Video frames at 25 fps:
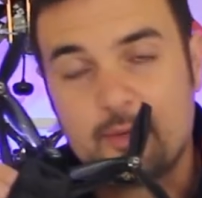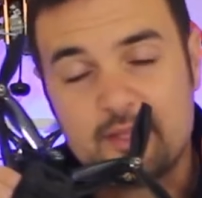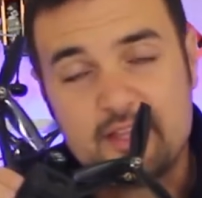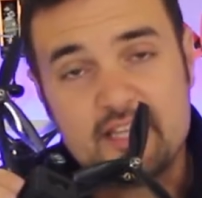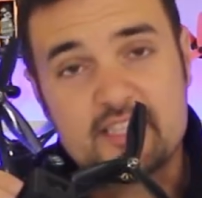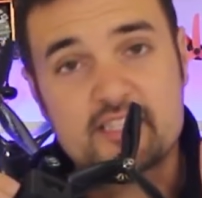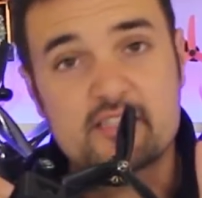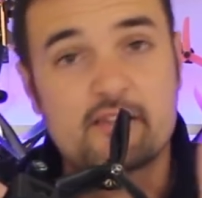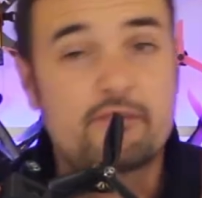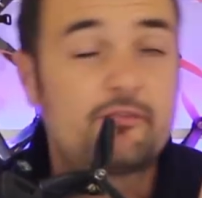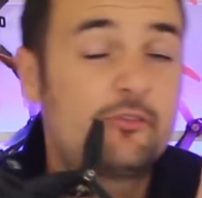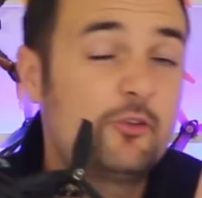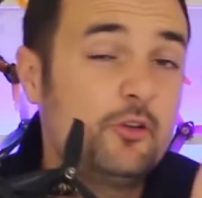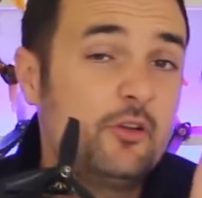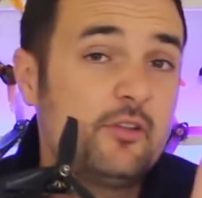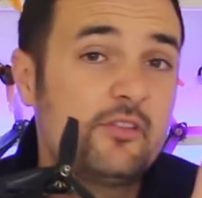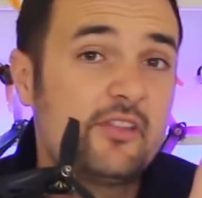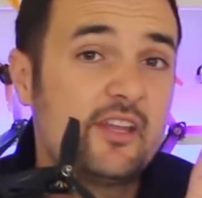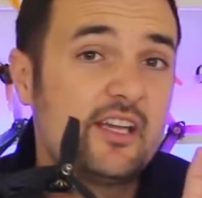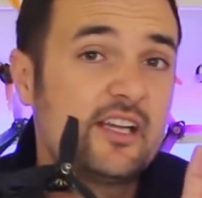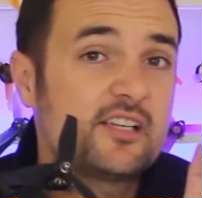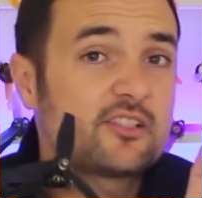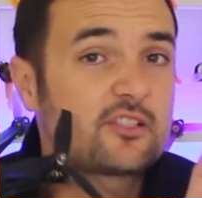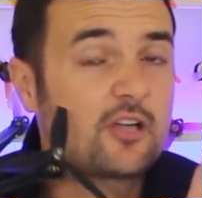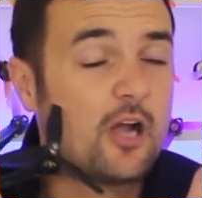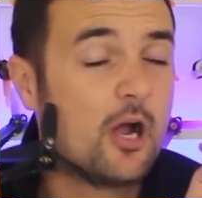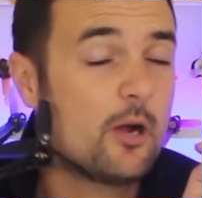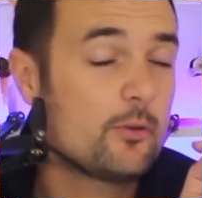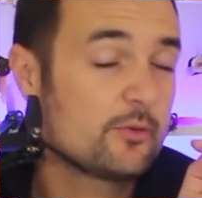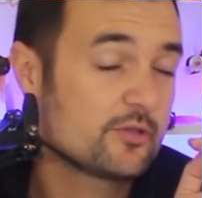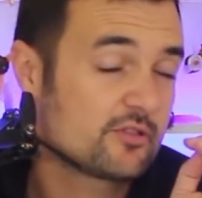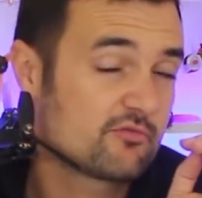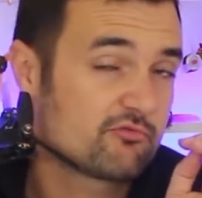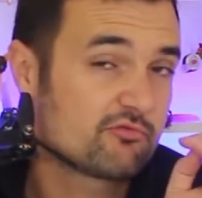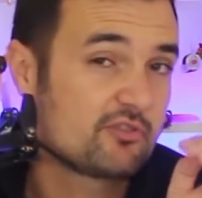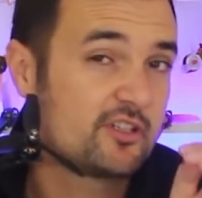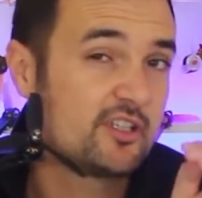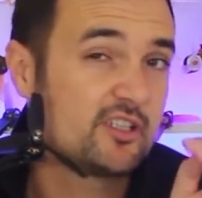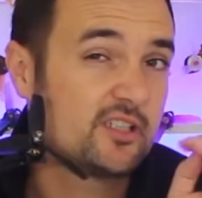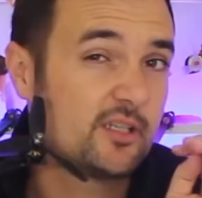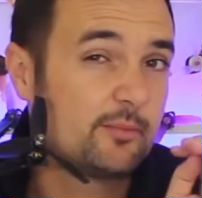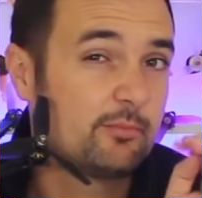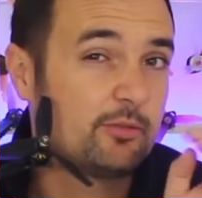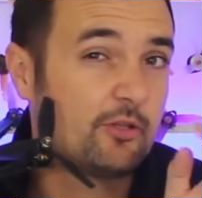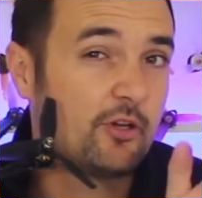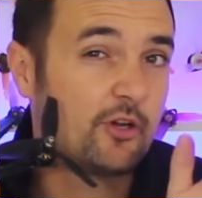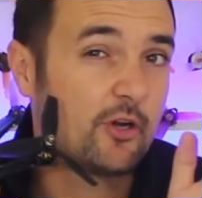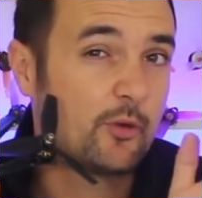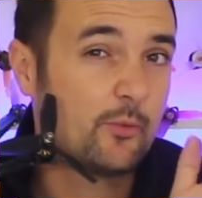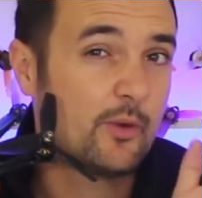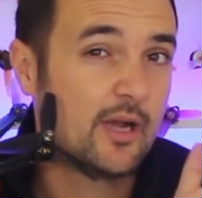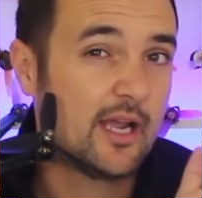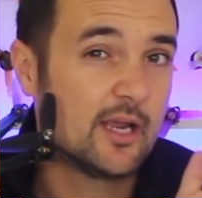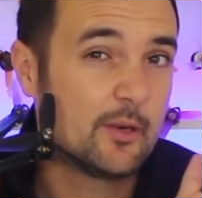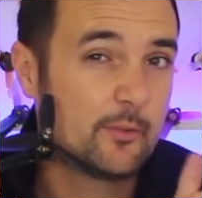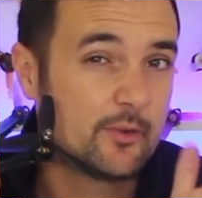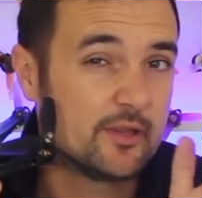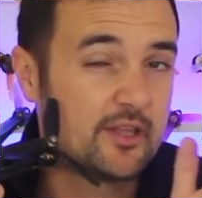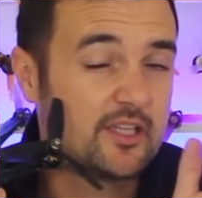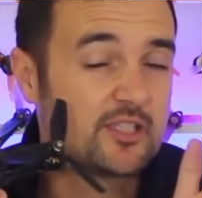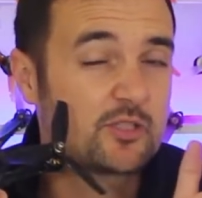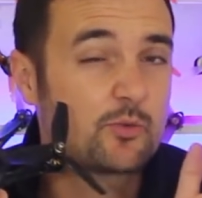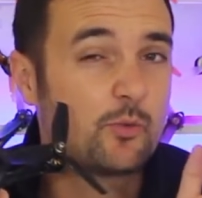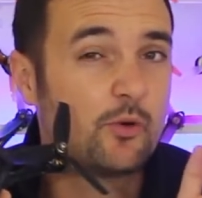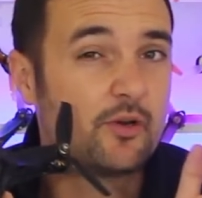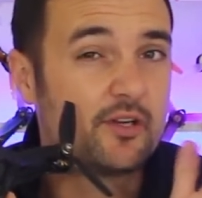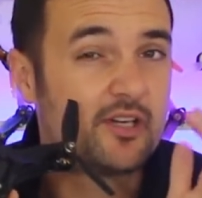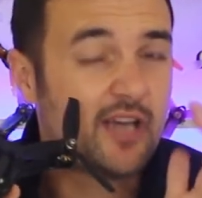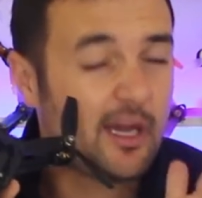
and there's a few things I was really blown away with this quad.